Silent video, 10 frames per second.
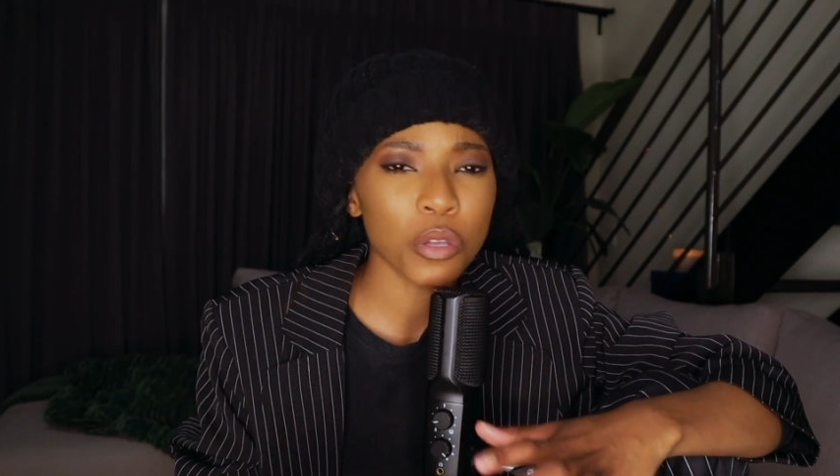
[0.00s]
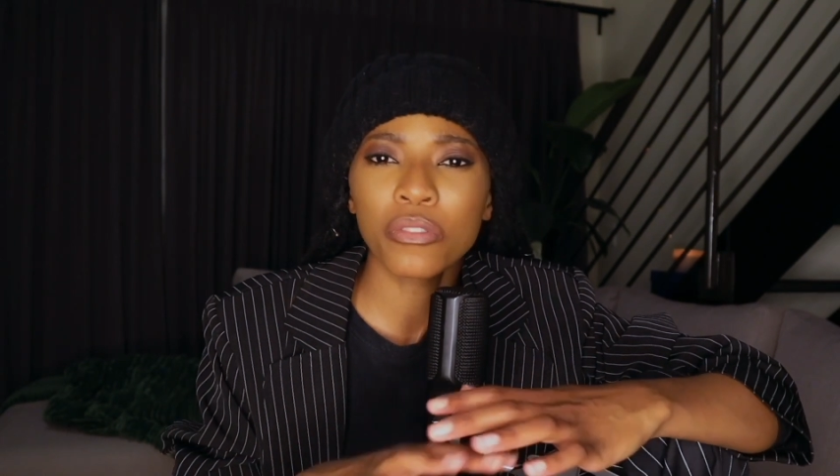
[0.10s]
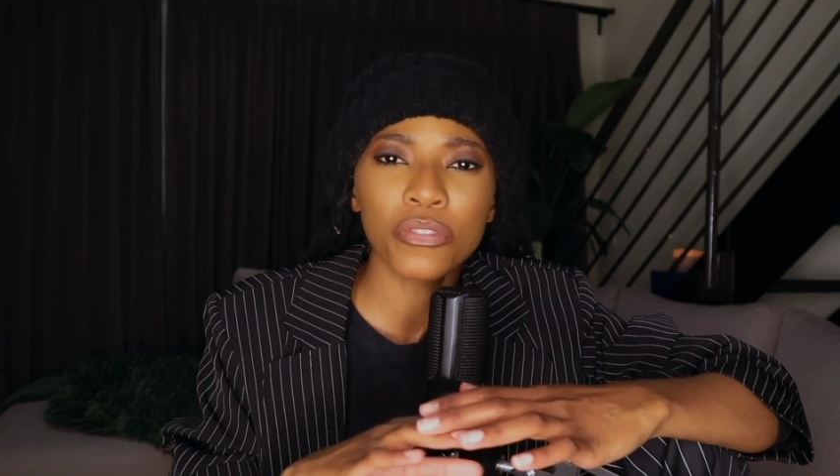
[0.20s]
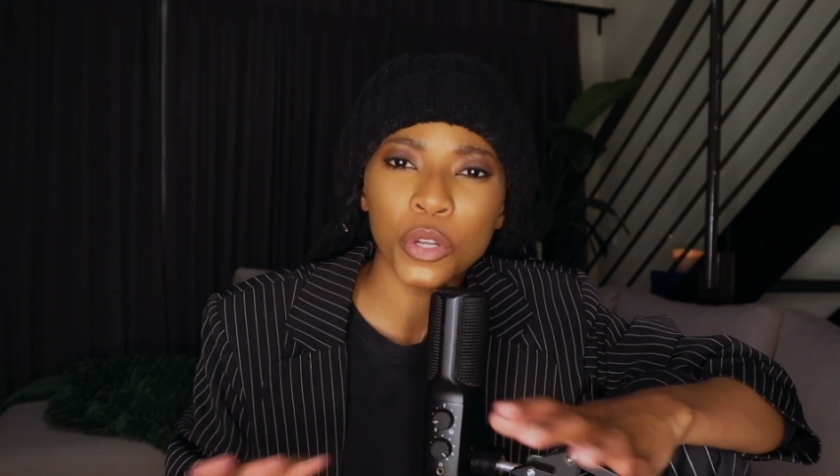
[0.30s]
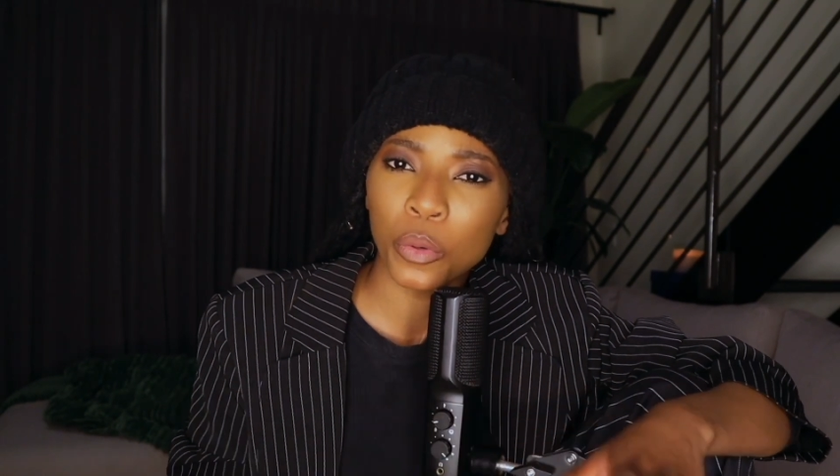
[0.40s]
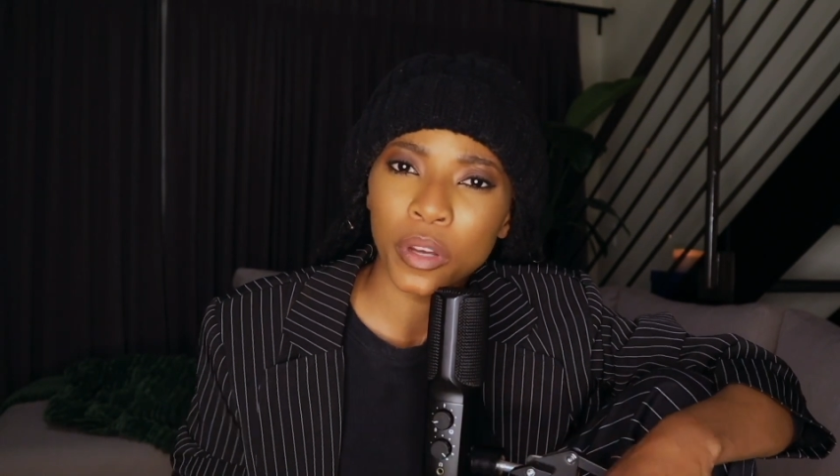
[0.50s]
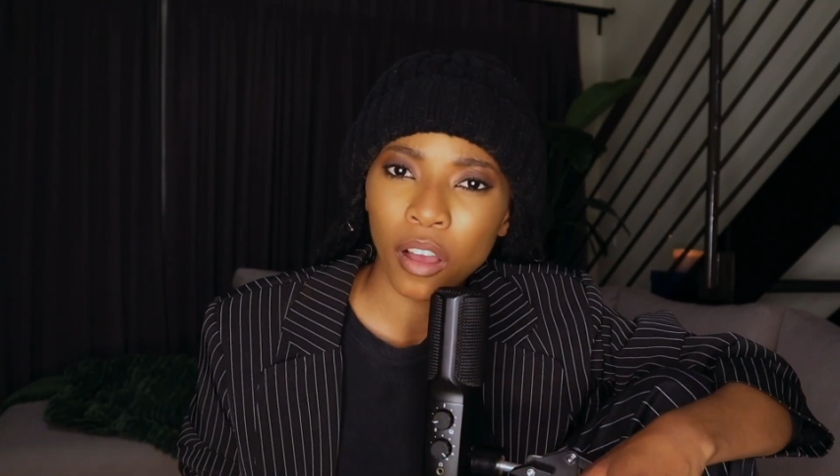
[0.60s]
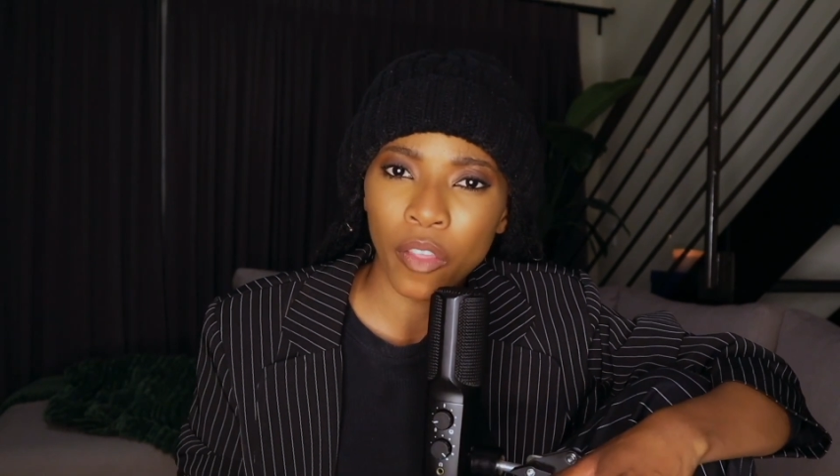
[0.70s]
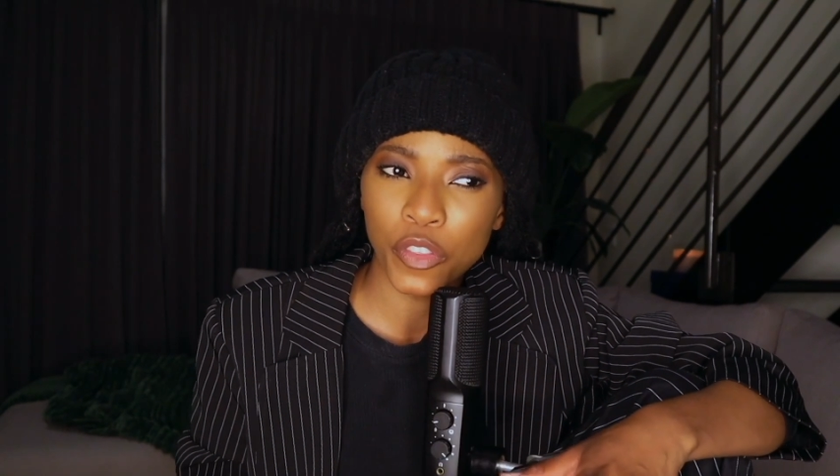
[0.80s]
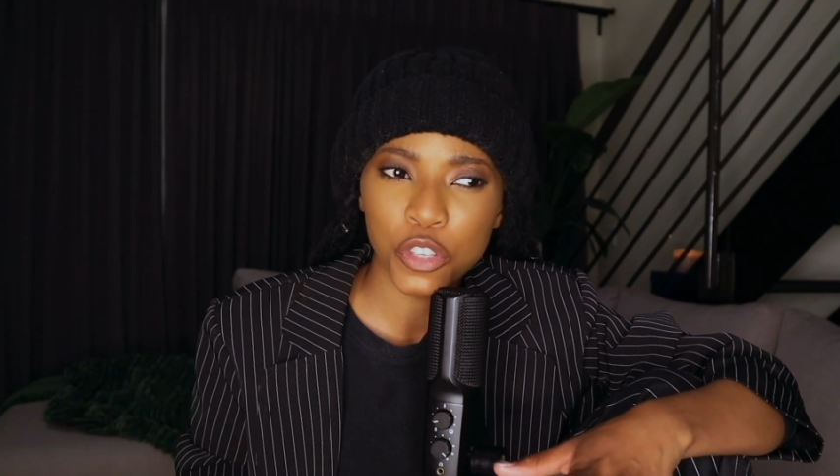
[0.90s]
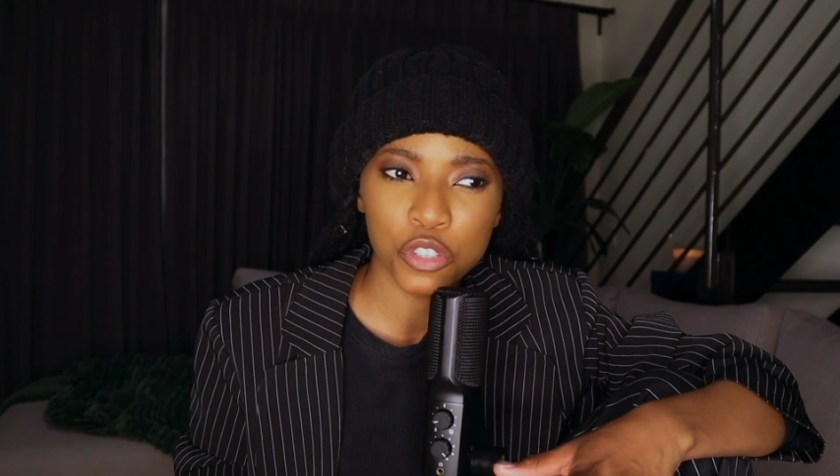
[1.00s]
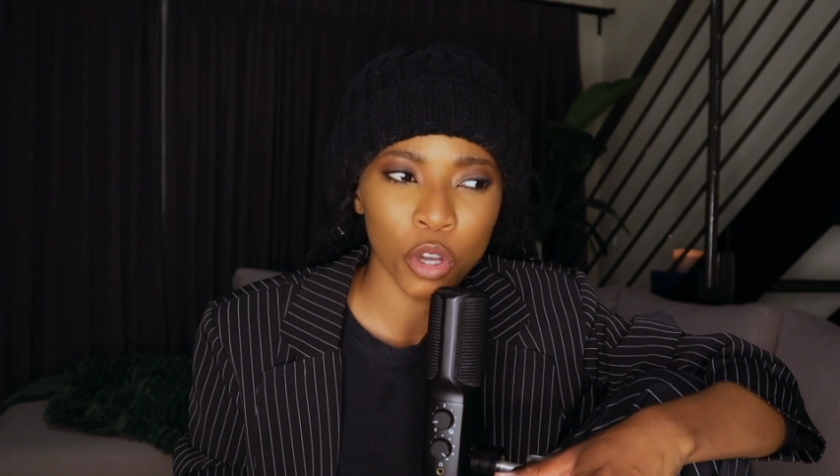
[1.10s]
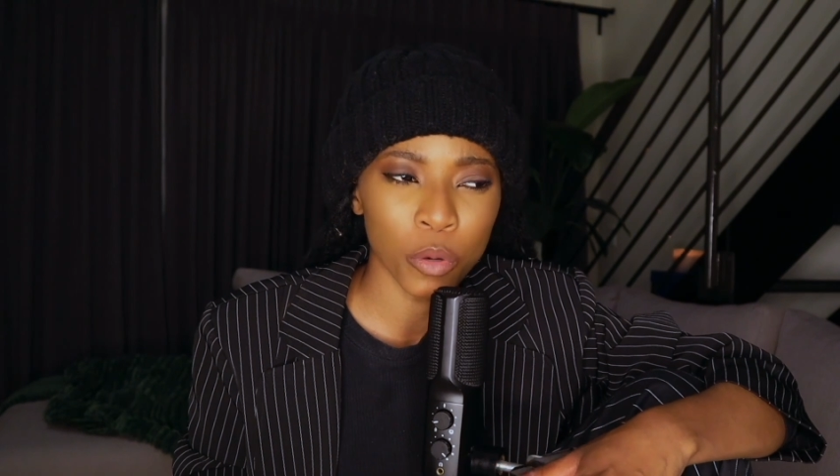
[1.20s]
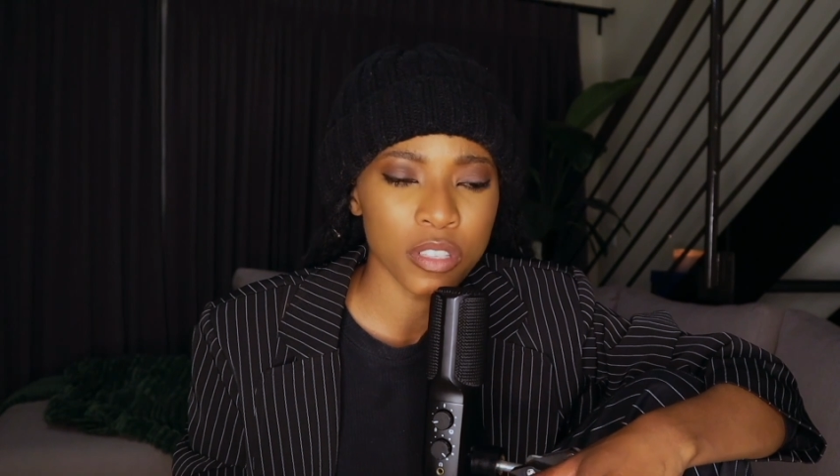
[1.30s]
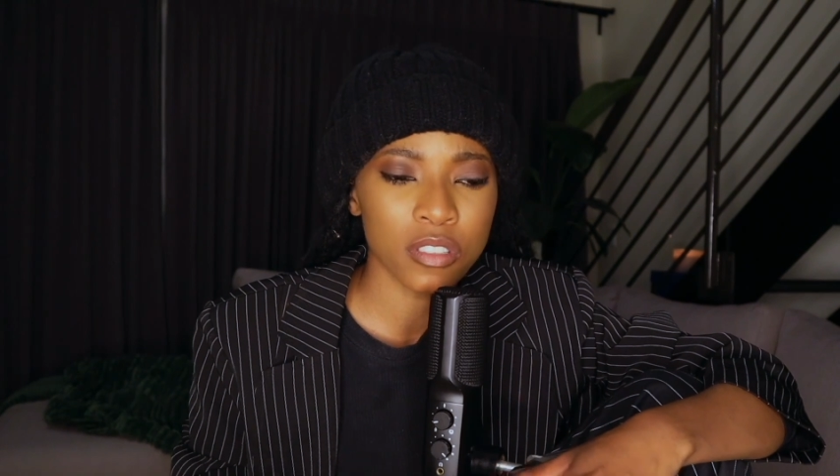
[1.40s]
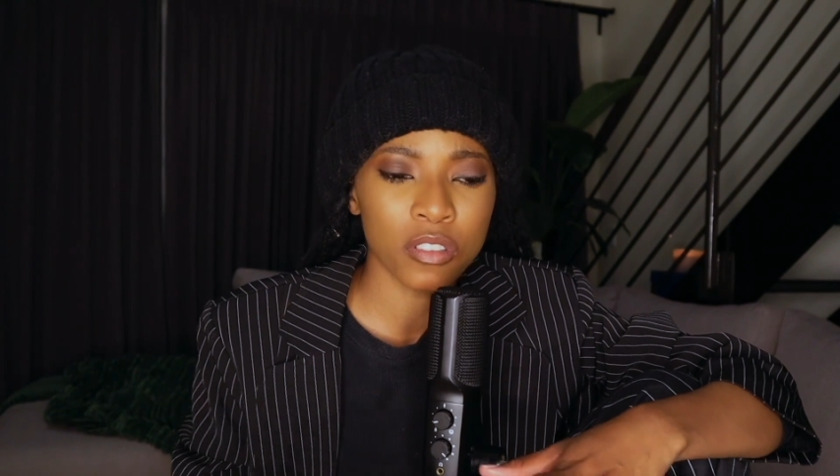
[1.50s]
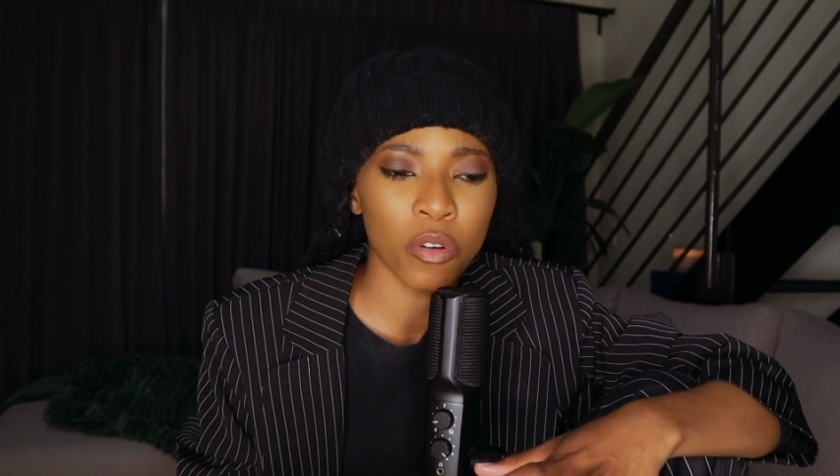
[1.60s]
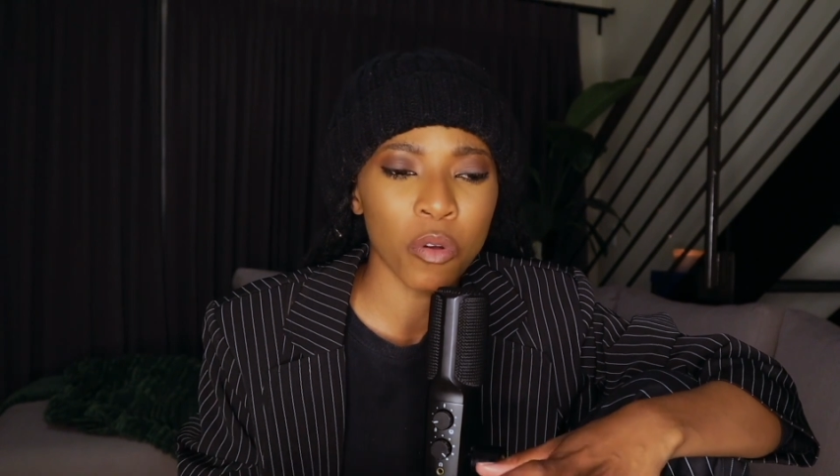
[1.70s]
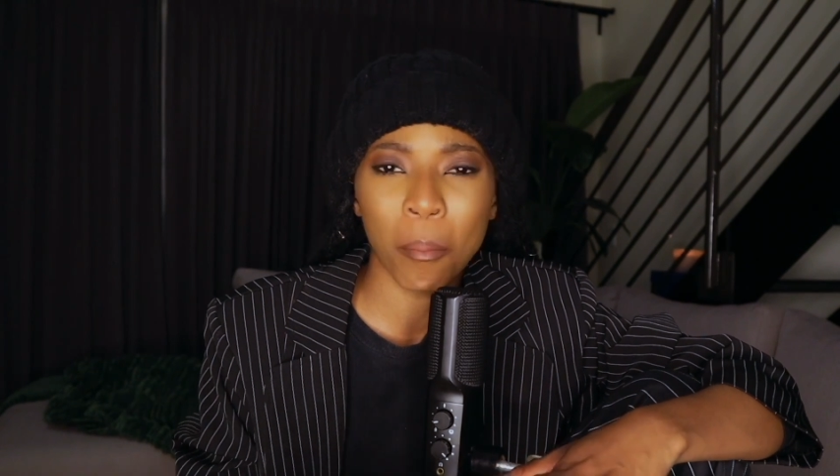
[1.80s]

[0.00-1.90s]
fluid on the show, and so